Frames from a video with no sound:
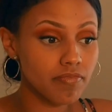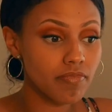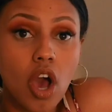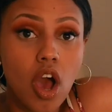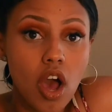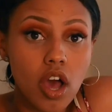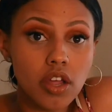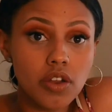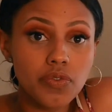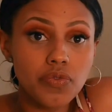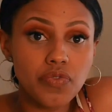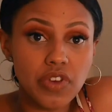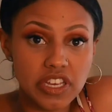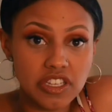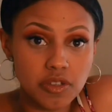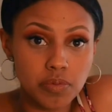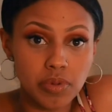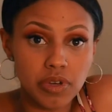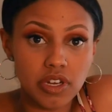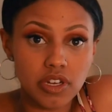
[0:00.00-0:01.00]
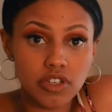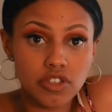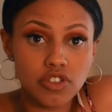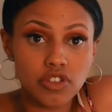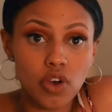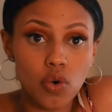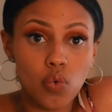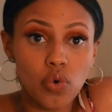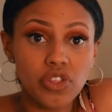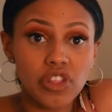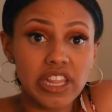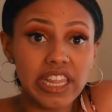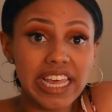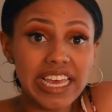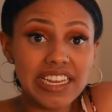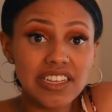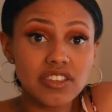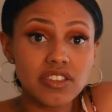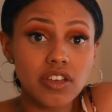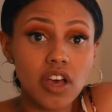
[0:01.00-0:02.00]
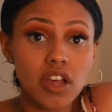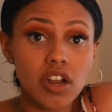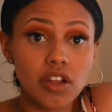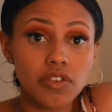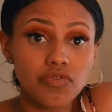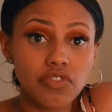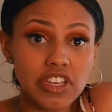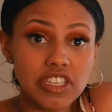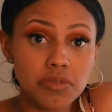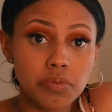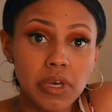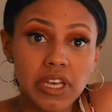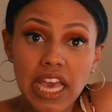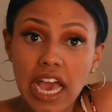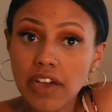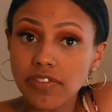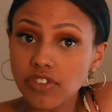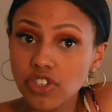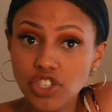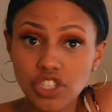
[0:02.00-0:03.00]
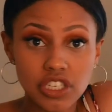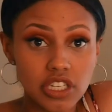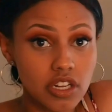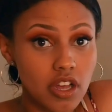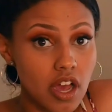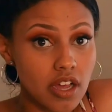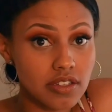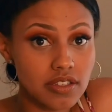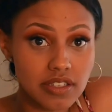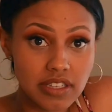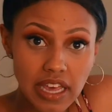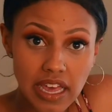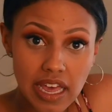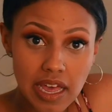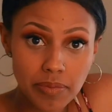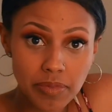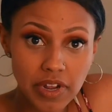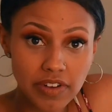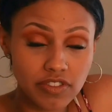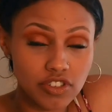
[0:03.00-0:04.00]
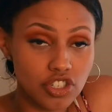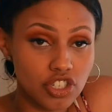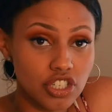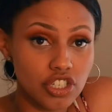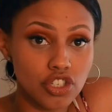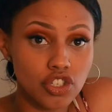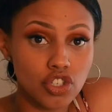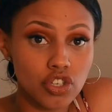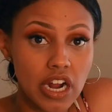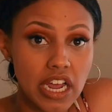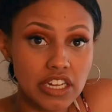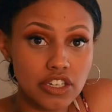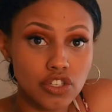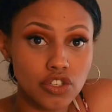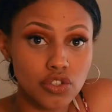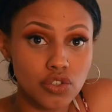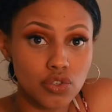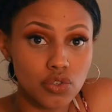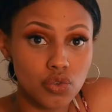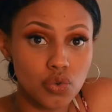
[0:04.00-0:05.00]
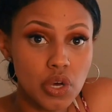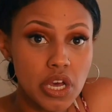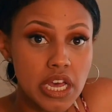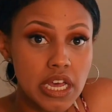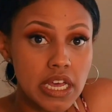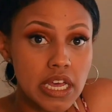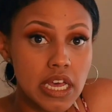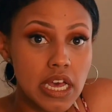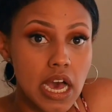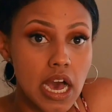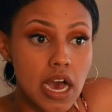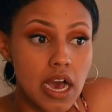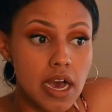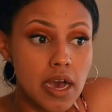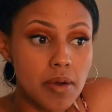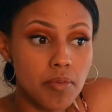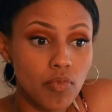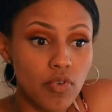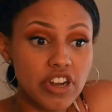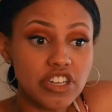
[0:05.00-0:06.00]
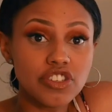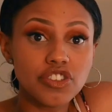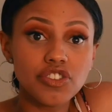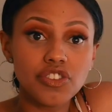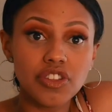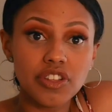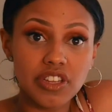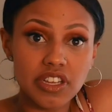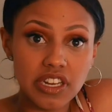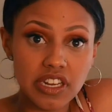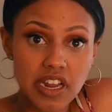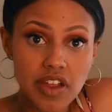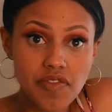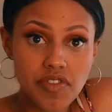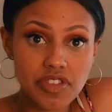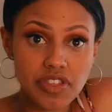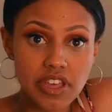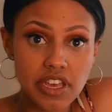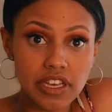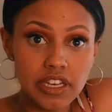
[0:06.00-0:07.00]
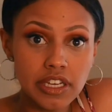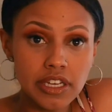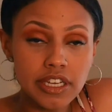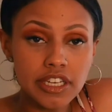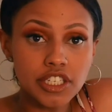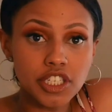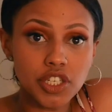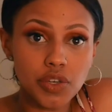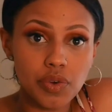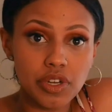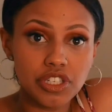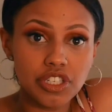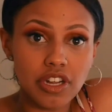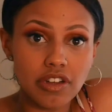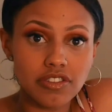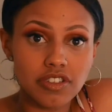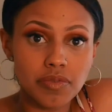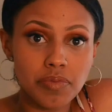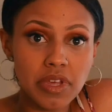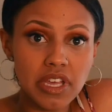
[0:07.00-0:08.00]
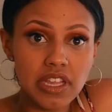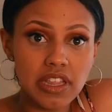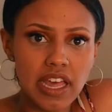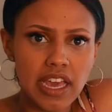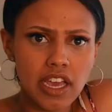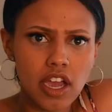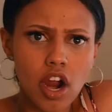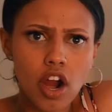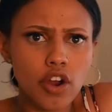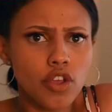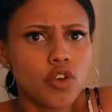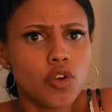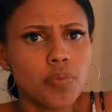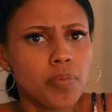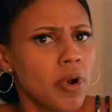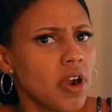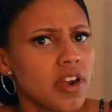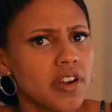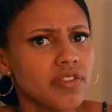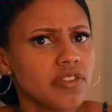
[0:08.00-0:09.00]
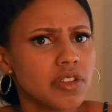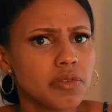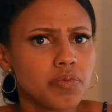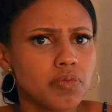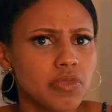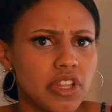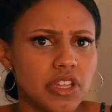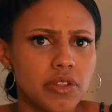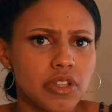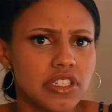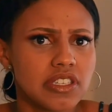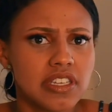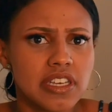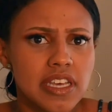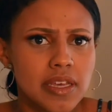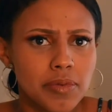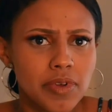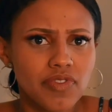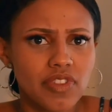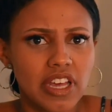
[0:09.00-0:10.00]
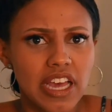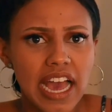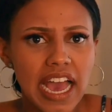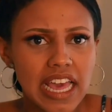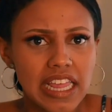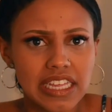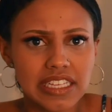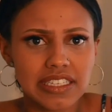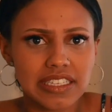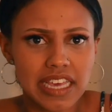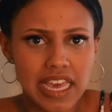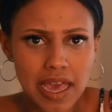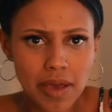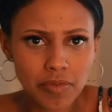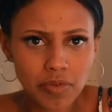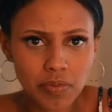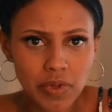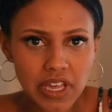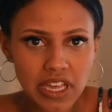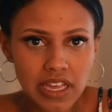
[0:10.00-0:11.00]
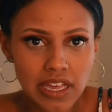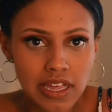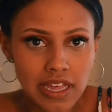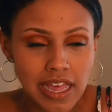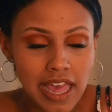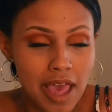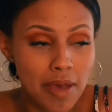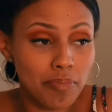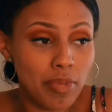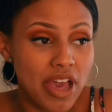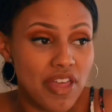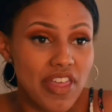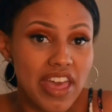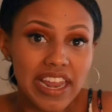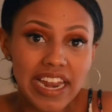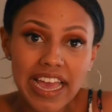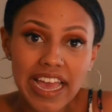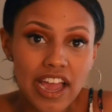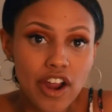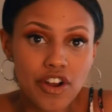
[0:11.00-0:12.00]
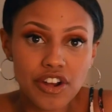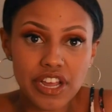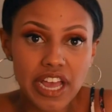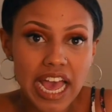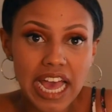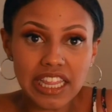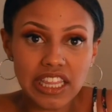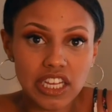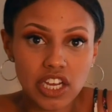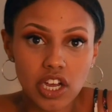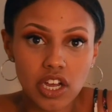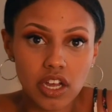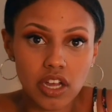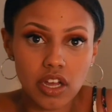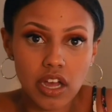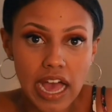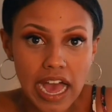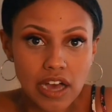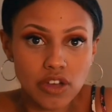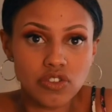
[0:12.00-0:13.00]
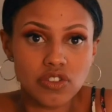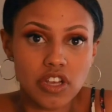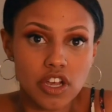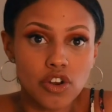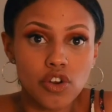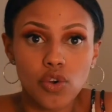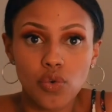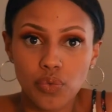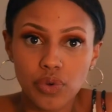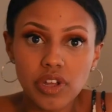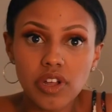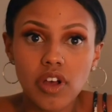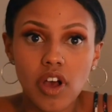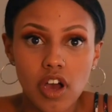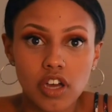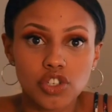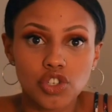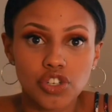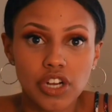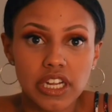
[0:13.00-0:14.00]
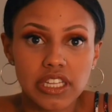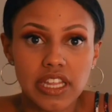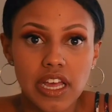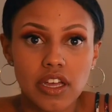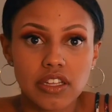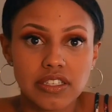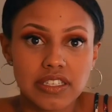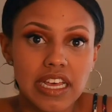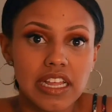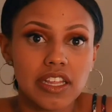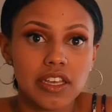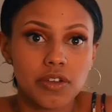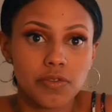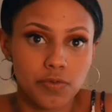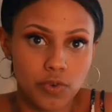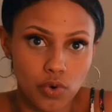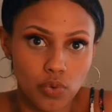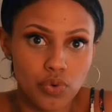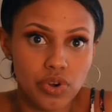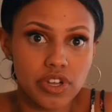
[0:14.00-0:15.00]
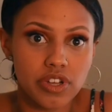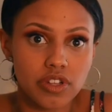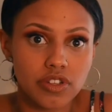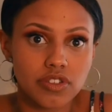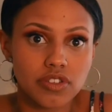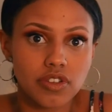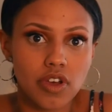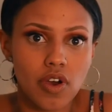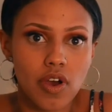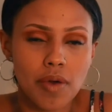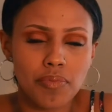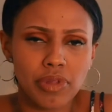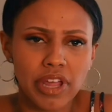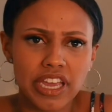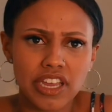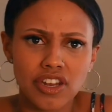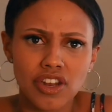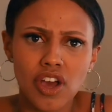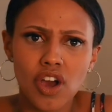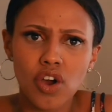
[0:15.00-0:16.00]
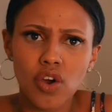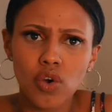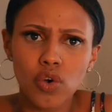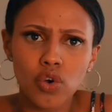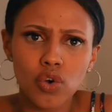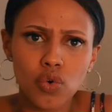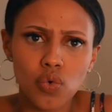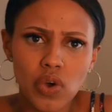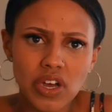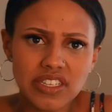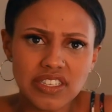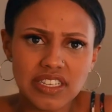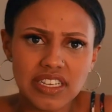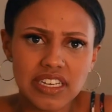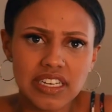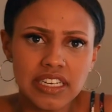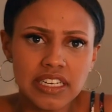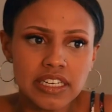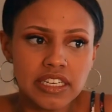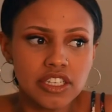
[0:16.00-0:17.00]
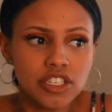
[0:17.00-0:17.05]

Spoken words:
On Facebook. So when the lady saw it on Facebook, after she had got scammed, after she had tried to register the deed and everything, she reached out to me like, are you a part of the team of the guy that scammed me? And by then I already had the house under real contract that's selling for real. So I'm like, no, who was it?